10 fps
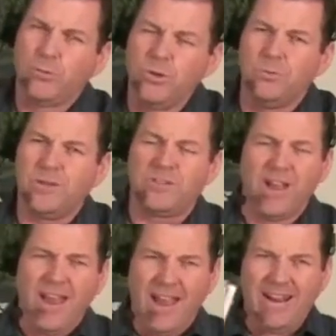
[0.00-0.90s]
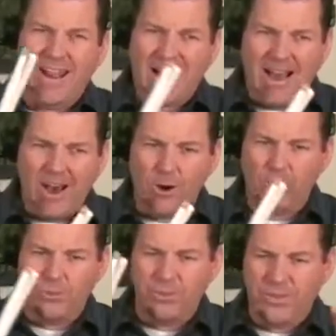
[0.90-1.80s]
rudiments and
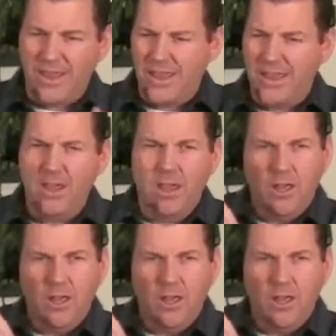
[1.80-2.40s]
how they